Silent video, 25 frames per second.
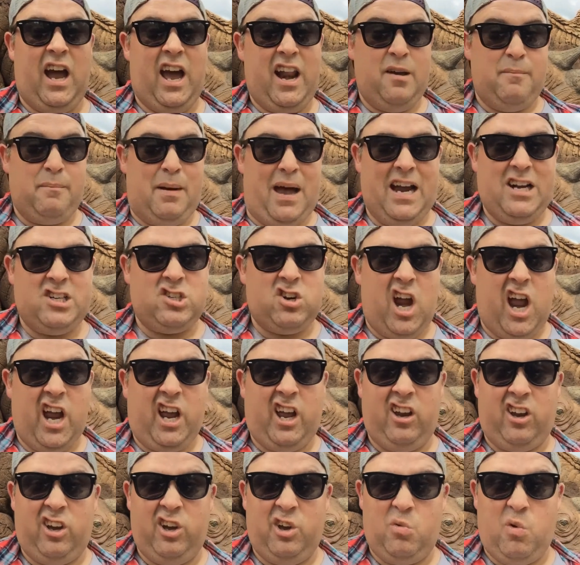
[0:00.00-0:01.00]
kind of
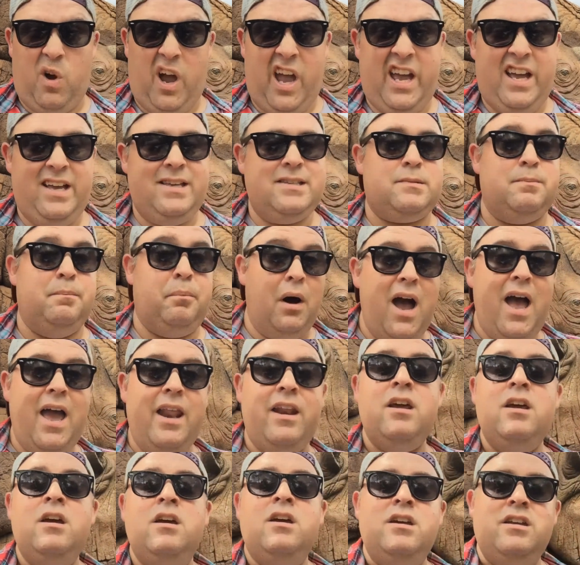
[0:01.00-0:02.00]
backtrack a good ways,
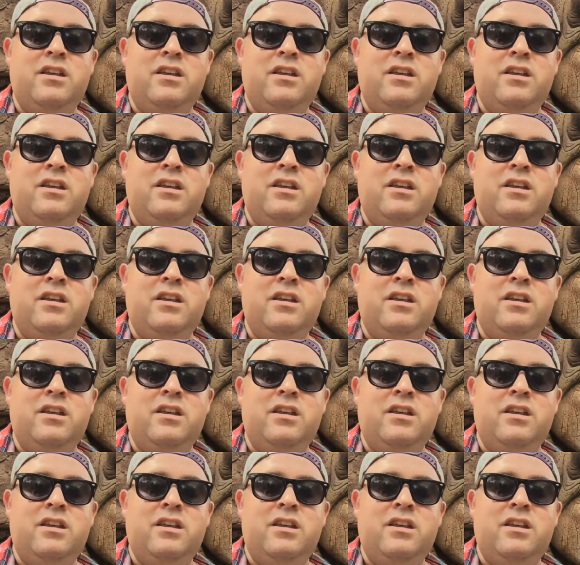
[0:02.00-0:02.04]
but